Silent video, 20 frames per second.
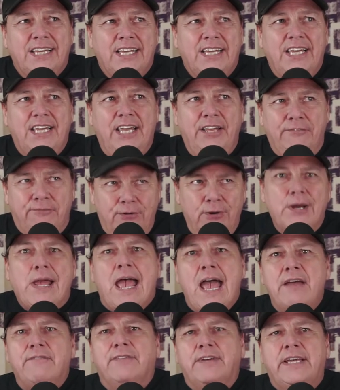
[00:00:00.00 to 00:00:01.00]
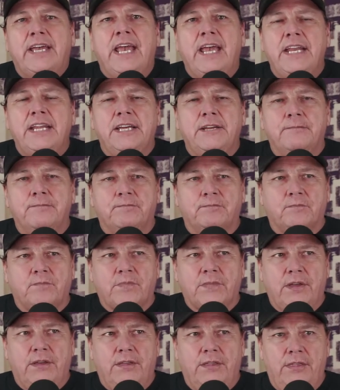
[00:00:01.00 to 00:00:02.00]
If we're advocating
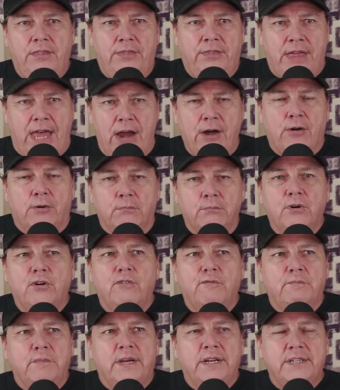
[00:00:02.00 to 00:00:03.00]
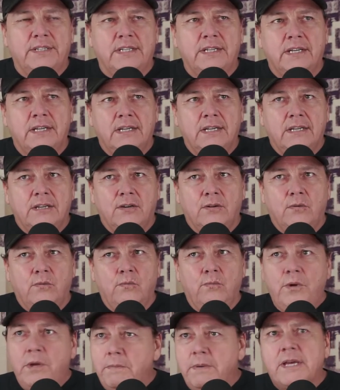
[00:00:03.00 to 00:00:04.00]
their movement,
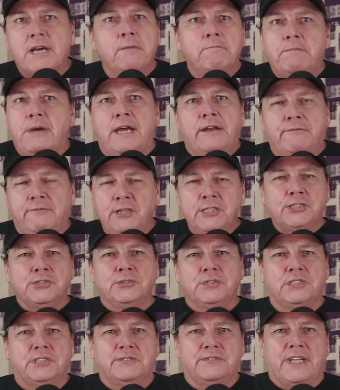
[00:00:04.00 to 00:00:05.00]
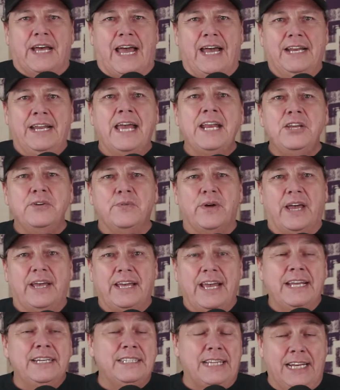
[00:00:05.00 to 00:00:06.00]
we become beneficiaries of that anyway.
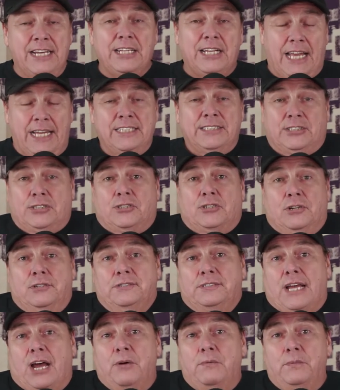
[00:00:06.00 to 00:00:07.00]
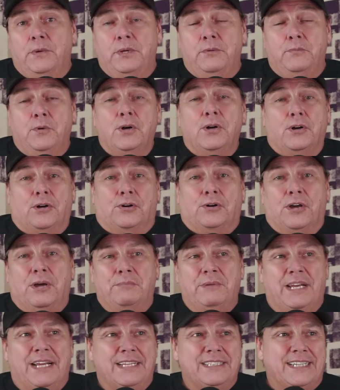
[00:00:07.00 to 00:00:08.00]
And as it turns out, we were. I
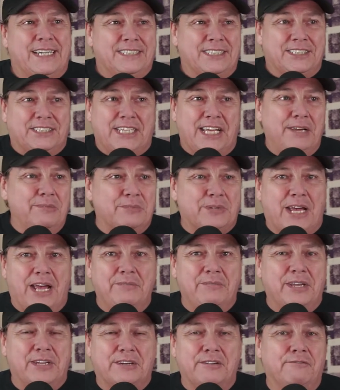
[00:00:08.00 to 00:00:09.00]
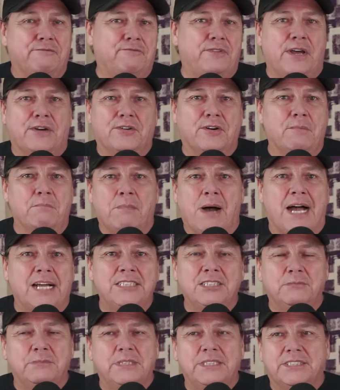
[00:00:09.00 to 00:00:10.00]
mean, at the same time that Confederate
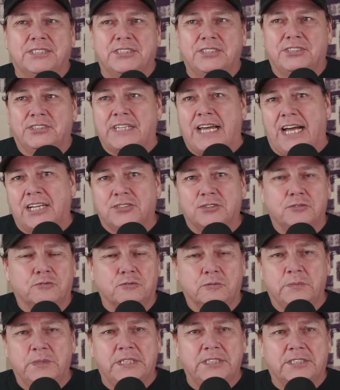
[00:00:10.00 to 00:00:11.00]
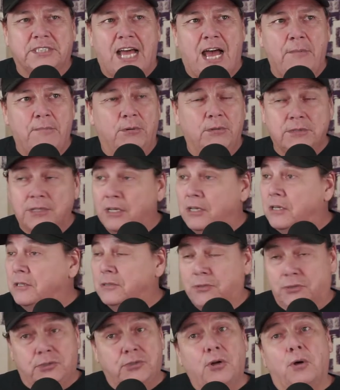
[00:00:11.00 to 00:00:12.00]
monuments and statues were being toppled,
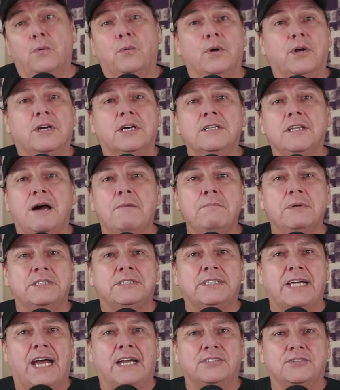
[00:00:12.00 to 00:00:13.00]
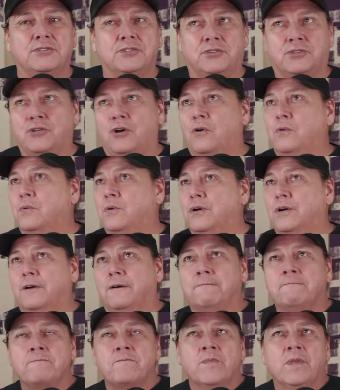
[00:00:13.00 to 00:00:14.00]
so were Columbus statues. So
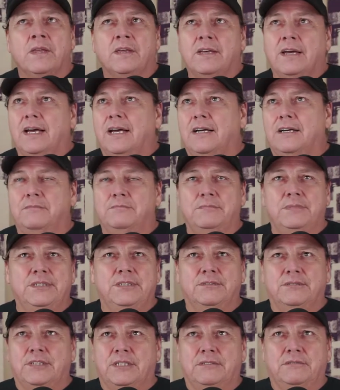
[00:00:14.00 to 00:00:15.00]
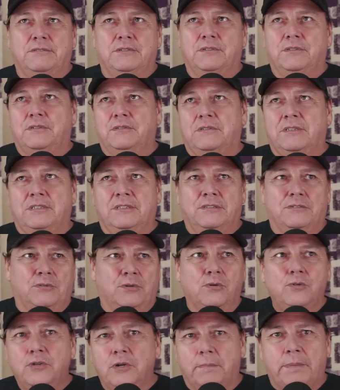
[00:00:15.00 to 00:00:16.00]
were,
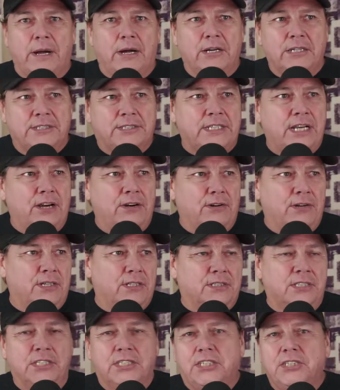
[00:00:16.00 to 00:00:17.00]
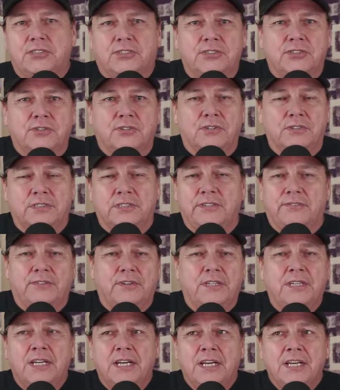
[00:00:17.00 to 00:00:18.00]
Junipero Serra, conquistadors,
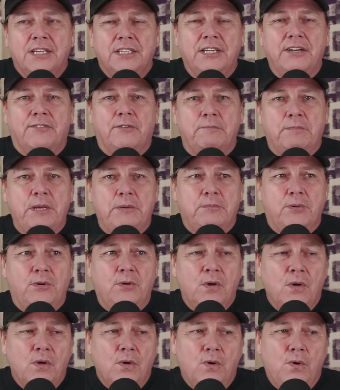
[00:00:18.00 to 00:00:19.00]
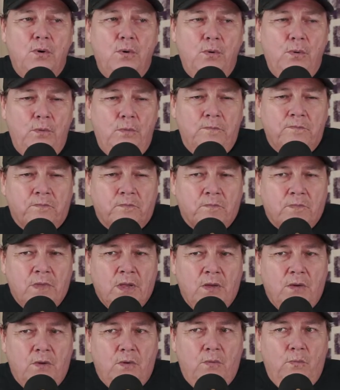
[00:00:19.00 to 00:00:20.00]
different people who
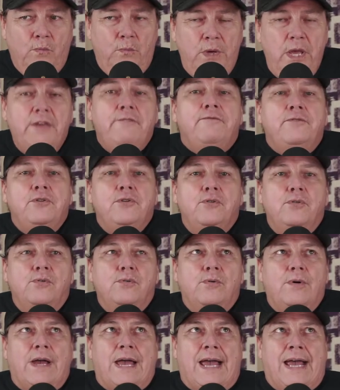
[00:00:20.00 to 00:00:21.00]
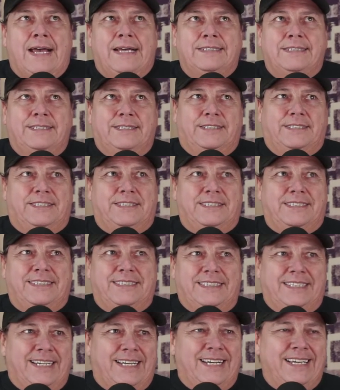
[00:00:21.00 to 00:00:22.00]
we view as
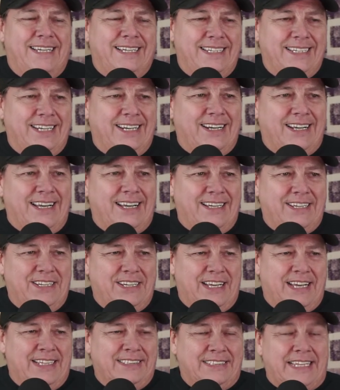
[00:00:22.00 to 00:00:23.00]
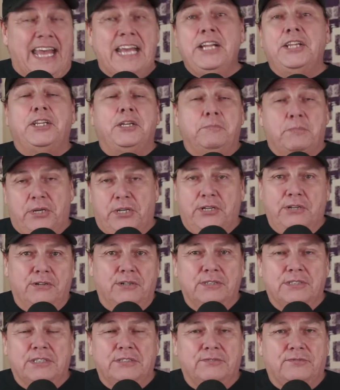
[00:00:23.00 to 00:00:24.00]
anything but
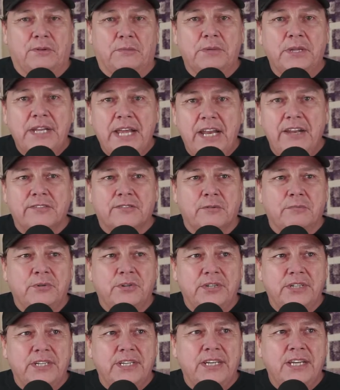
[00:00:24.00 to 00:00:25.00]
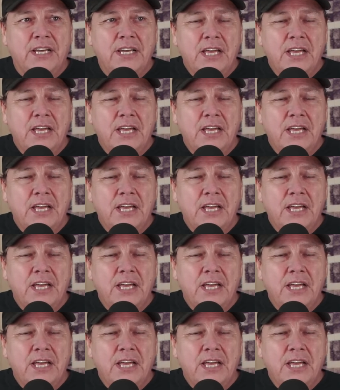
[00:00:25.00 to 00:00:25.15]
heroes from the Native community.